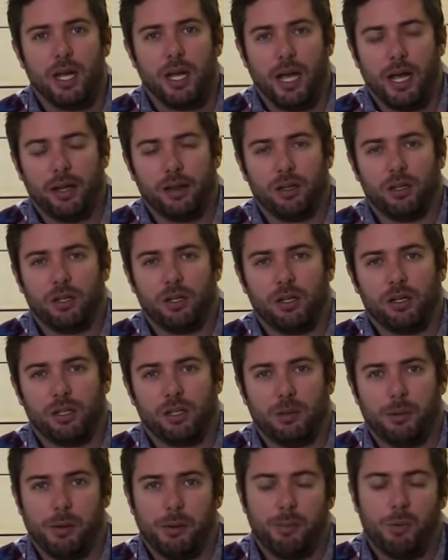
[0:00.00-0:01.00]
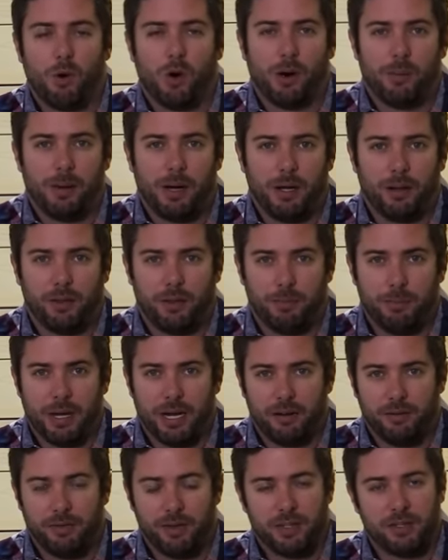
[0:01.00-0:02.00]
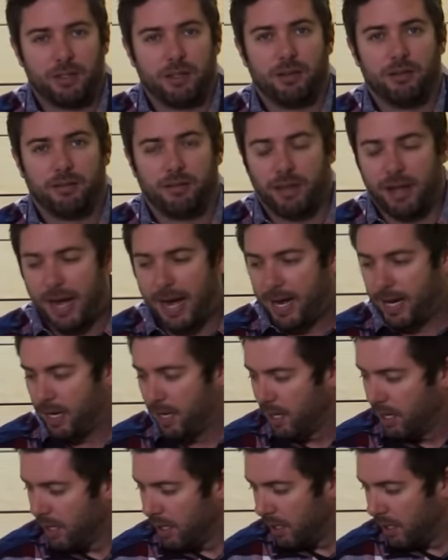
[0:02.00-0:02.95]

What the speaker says: and learn a little bit more about the benefits of that.